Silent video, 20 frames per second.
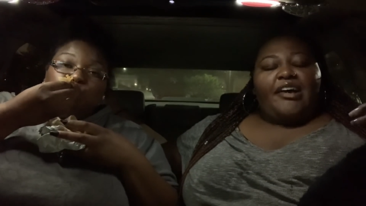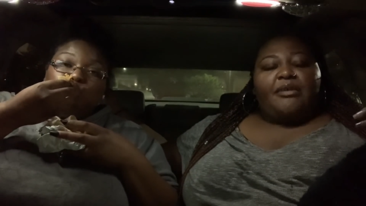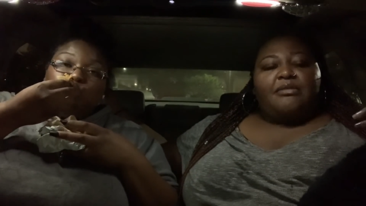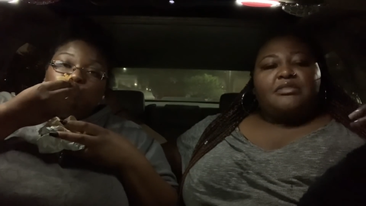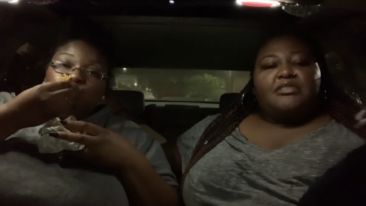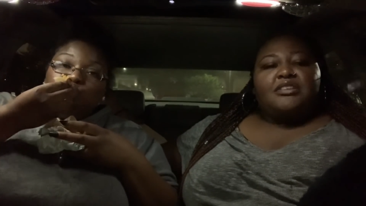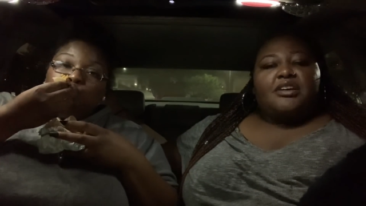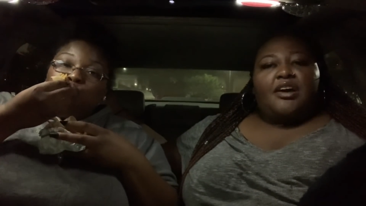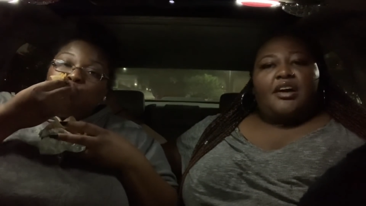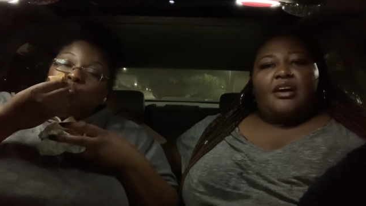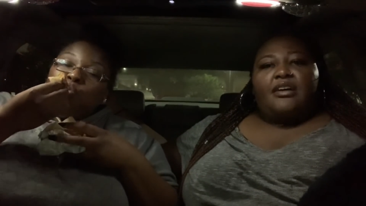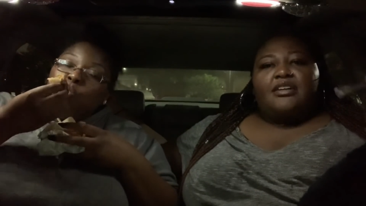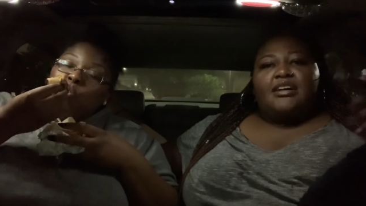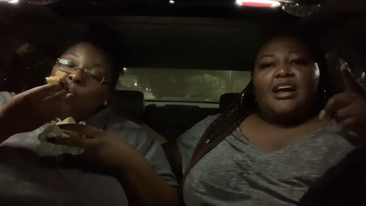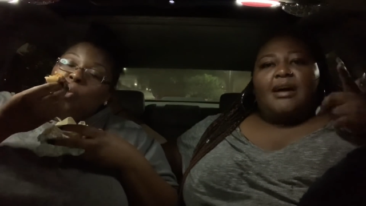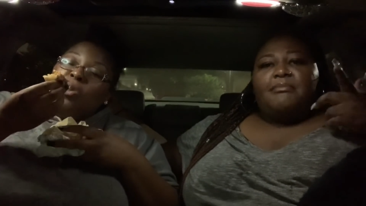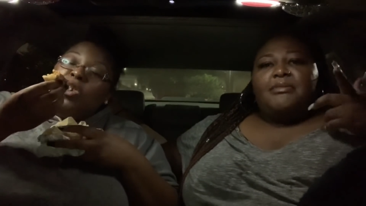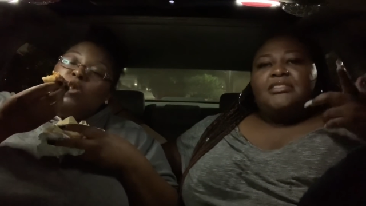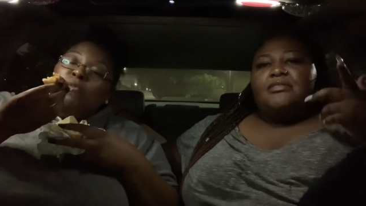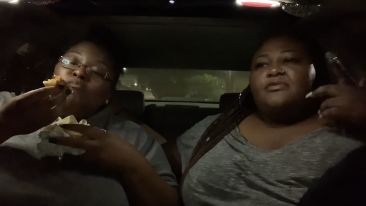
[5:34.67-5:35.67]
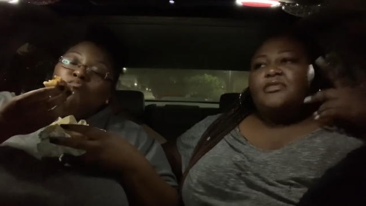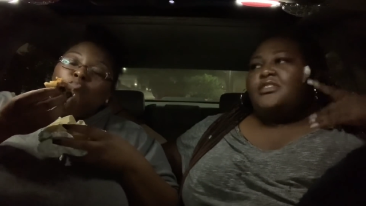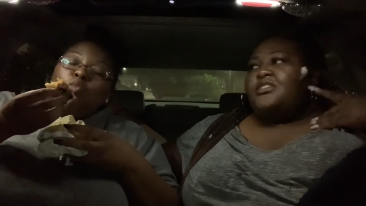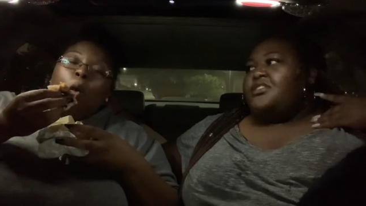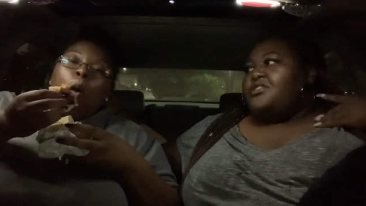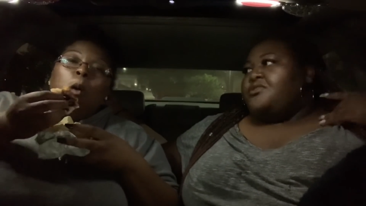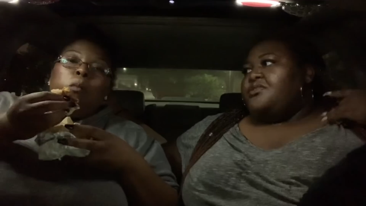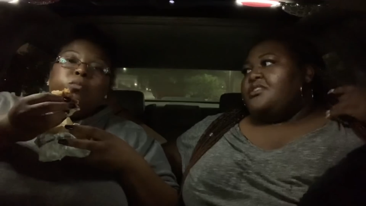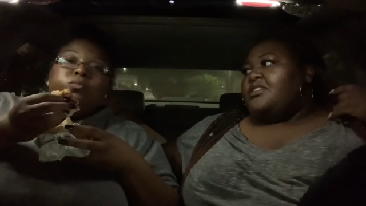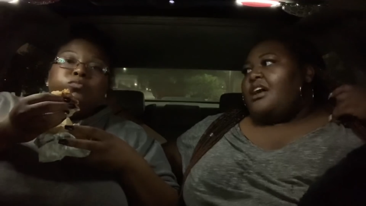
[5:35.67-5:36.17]
Speaker 1: It was good. How many
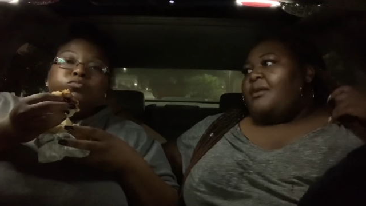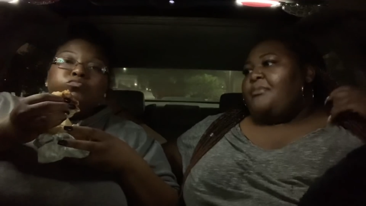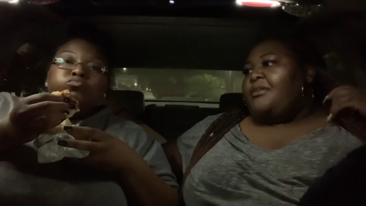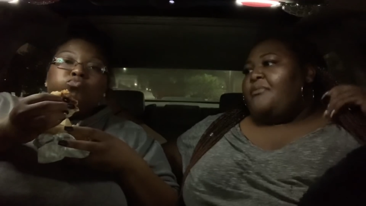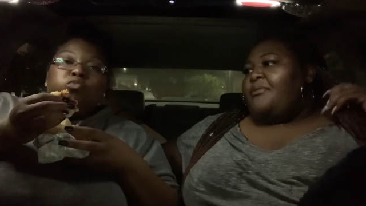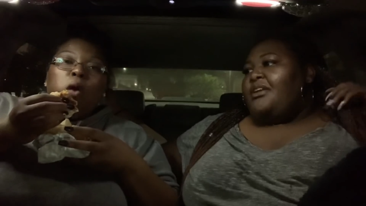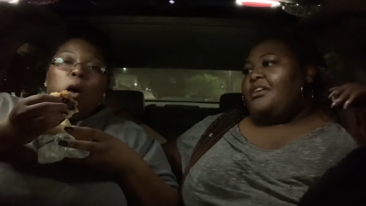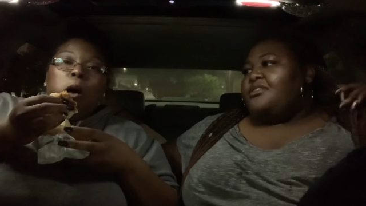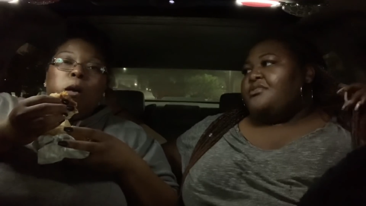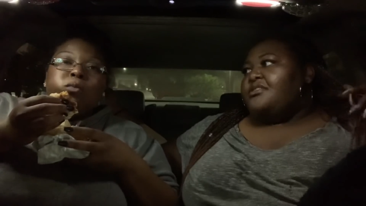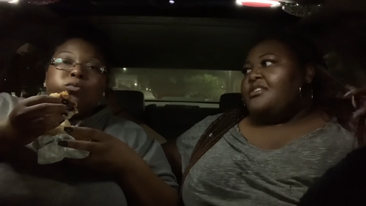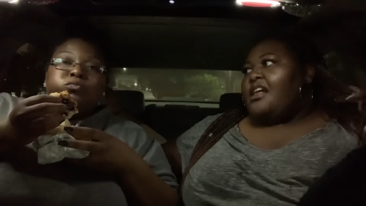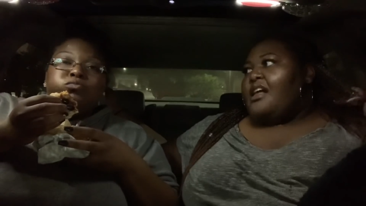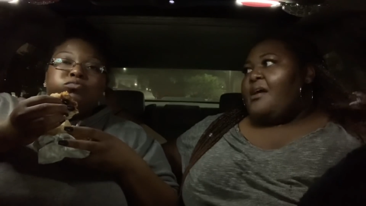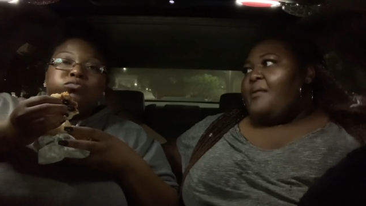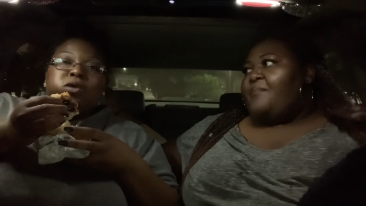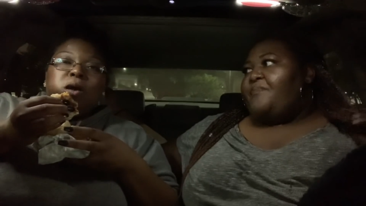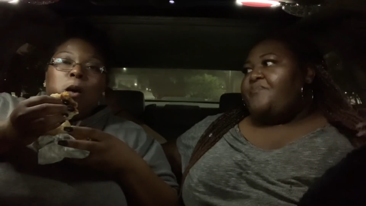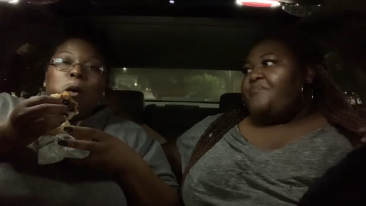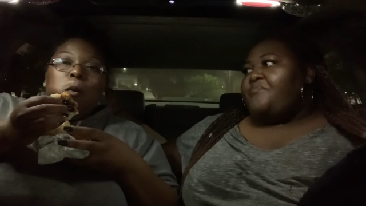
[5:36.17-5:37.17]
videos? Is, how many minutes is that?